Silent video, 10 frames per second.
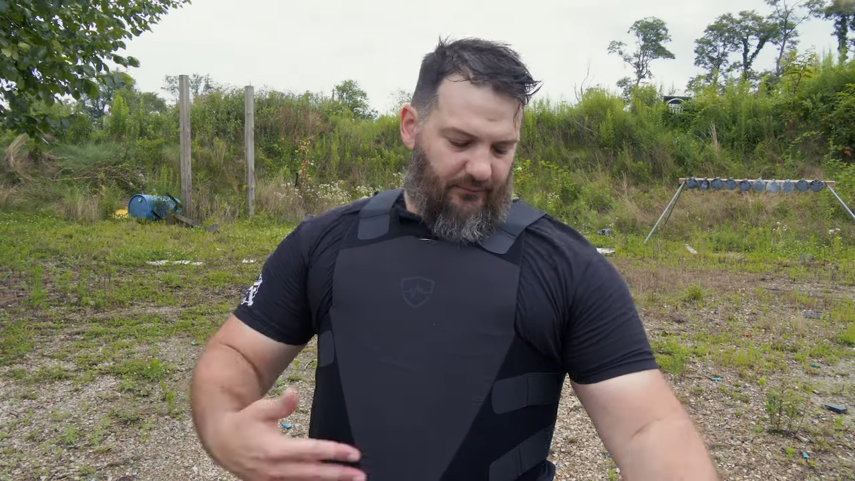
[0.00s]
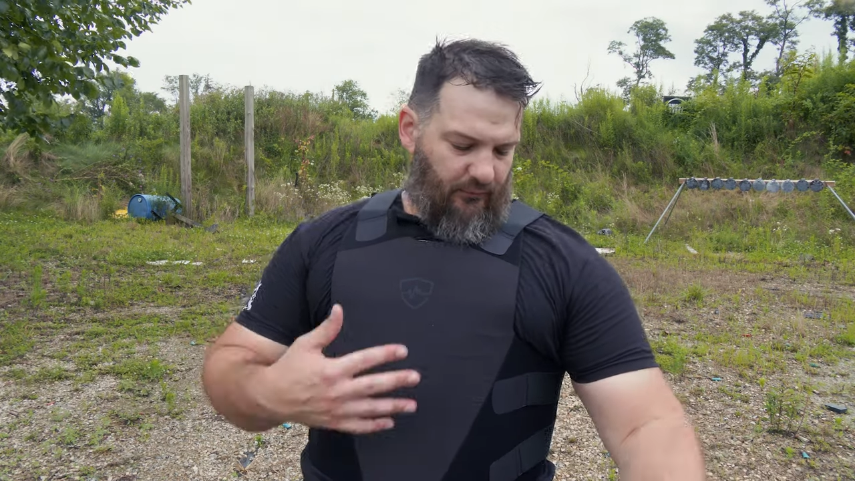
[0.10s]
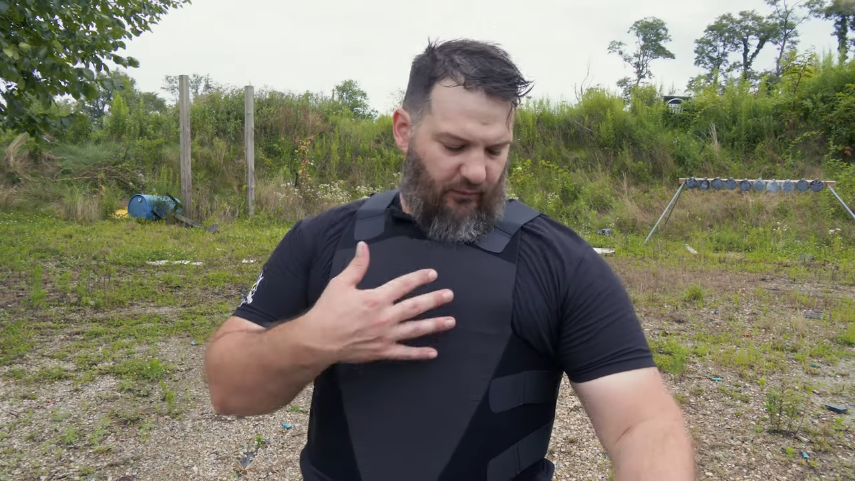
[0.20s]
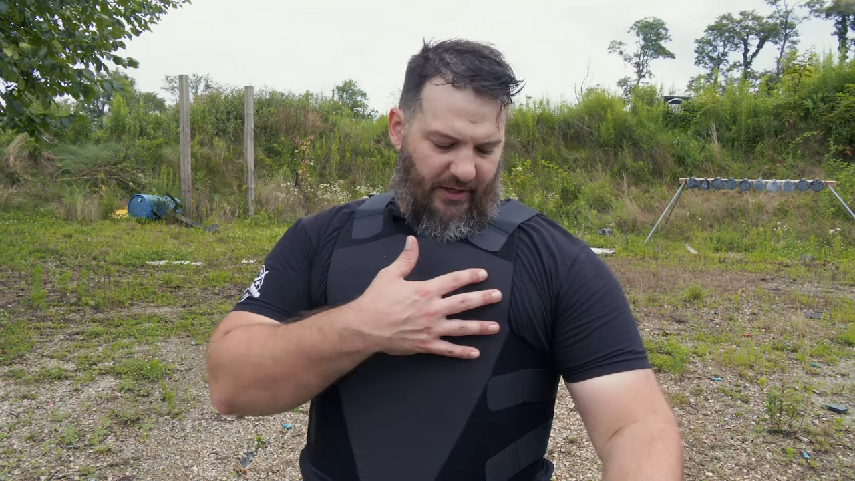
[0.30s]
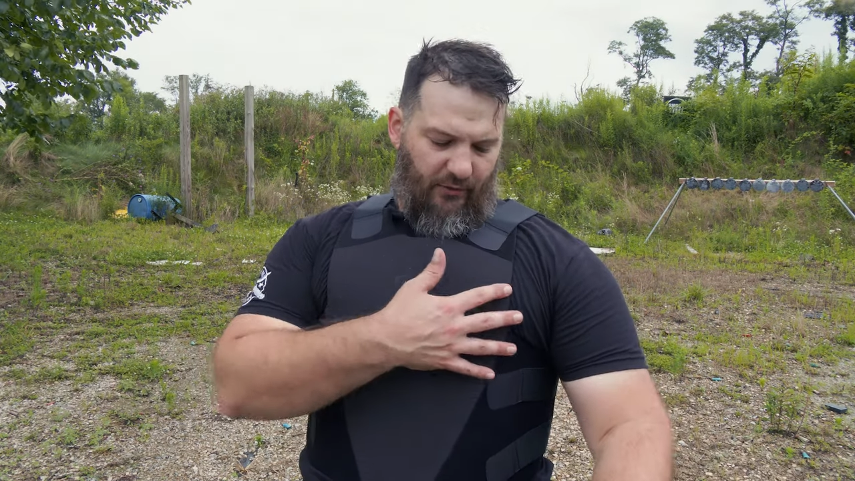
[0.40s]

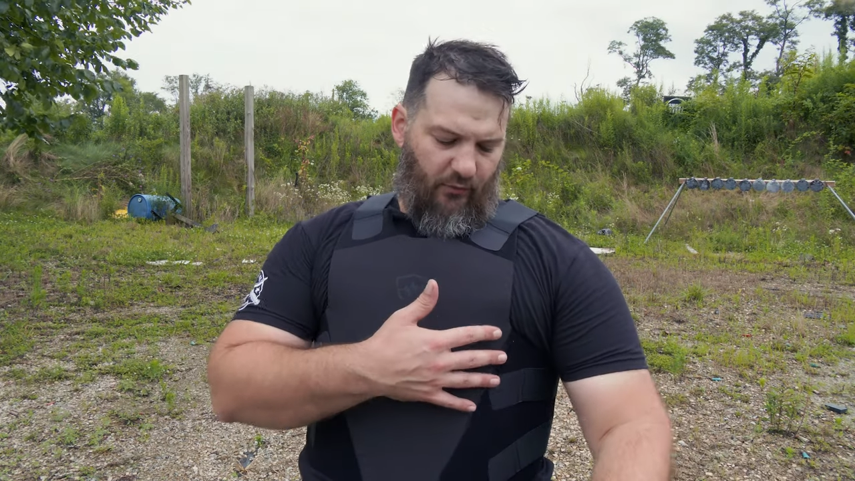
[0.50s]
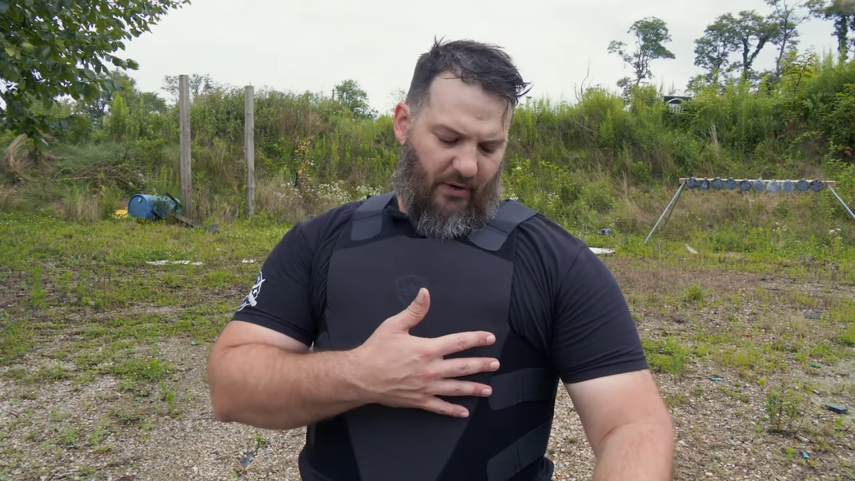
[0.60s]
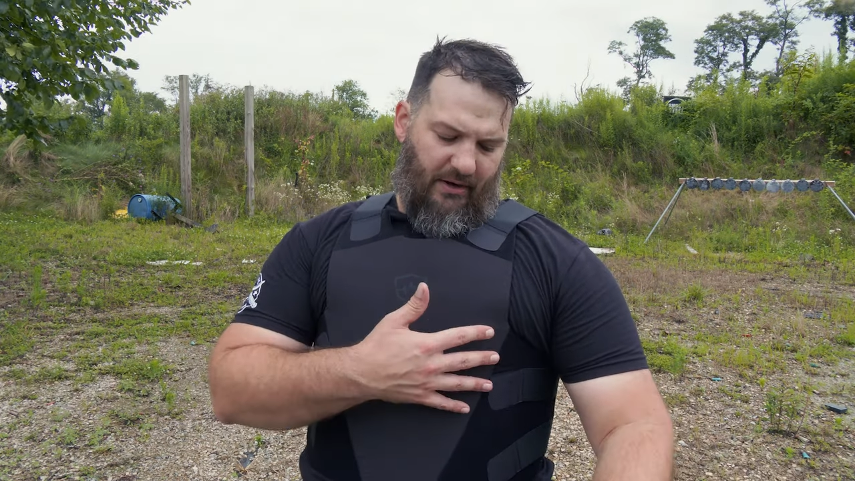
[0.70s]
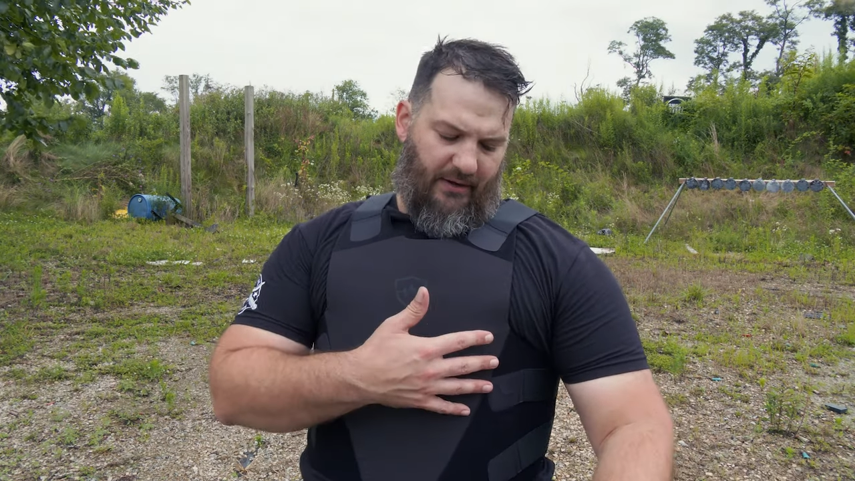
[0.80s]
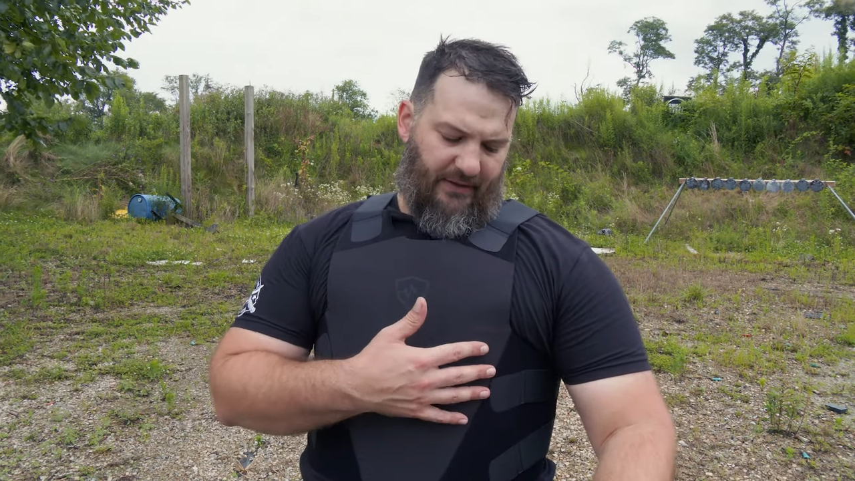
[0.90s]
when
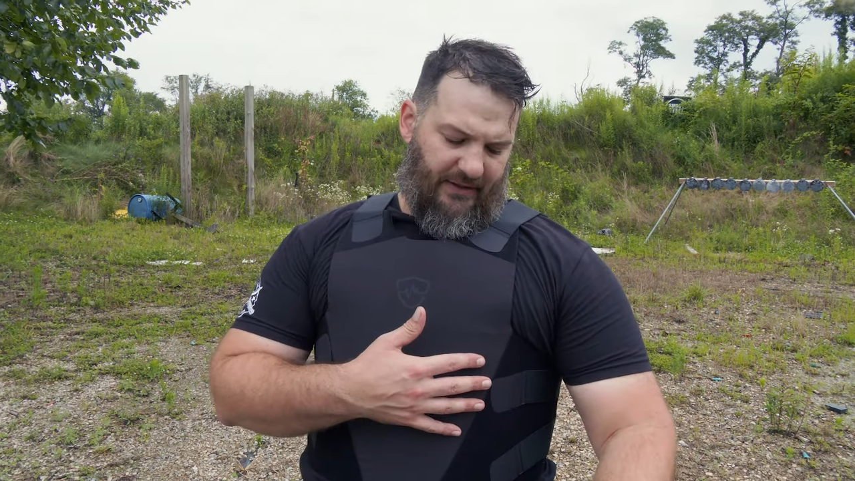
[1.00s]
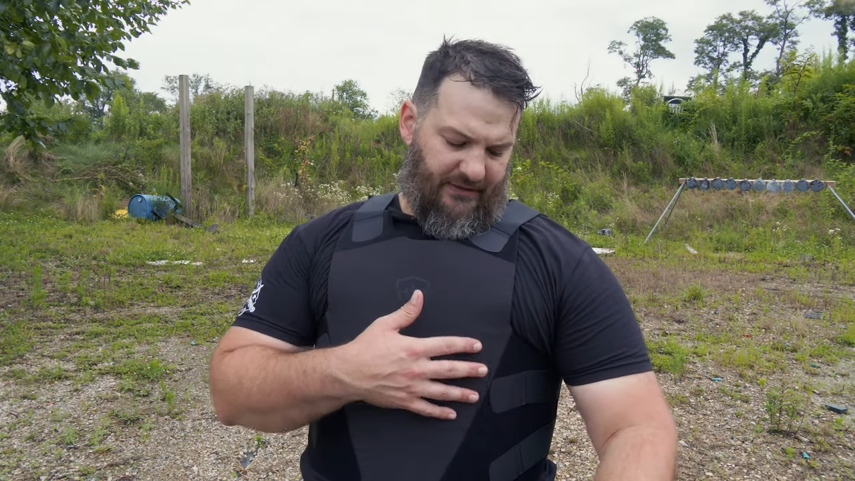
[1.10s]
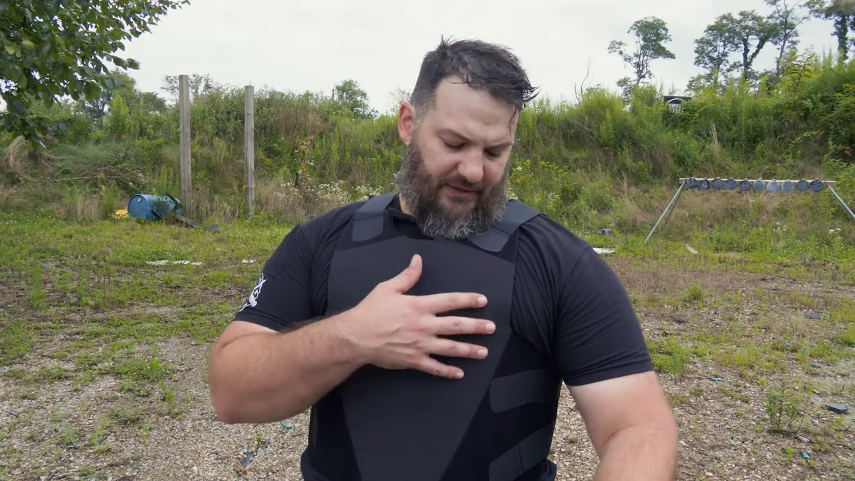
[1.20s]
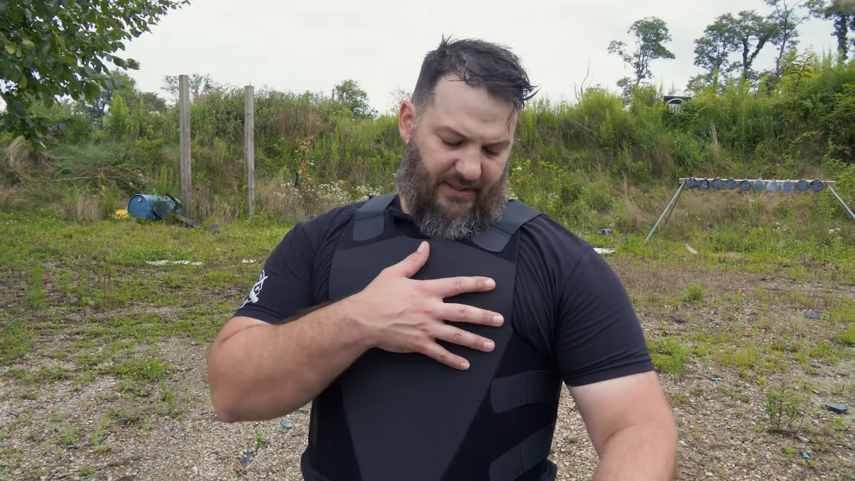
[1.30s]
wearing this.